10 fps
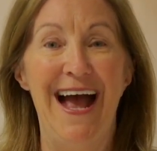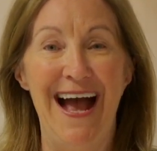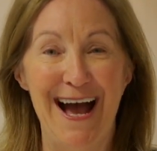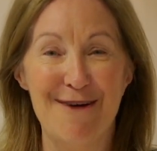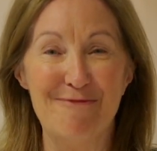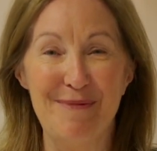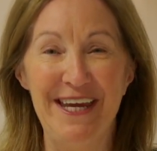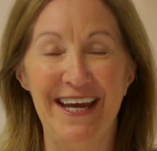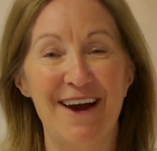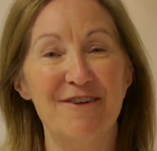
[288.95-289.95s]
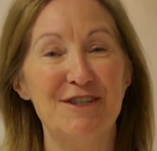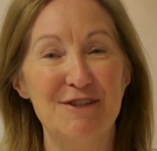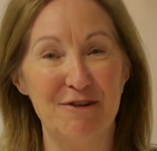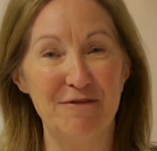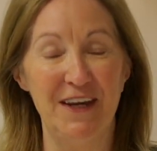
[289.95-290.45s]
how we are
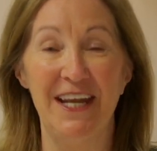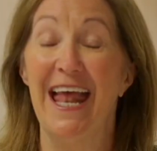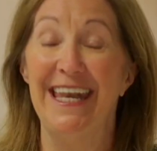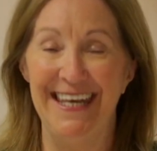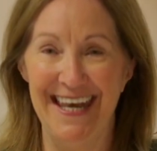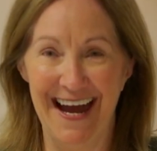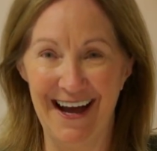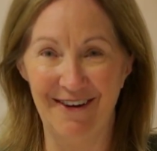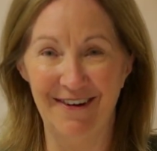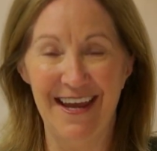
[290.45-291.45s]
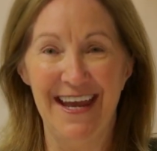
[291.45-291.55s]
serving now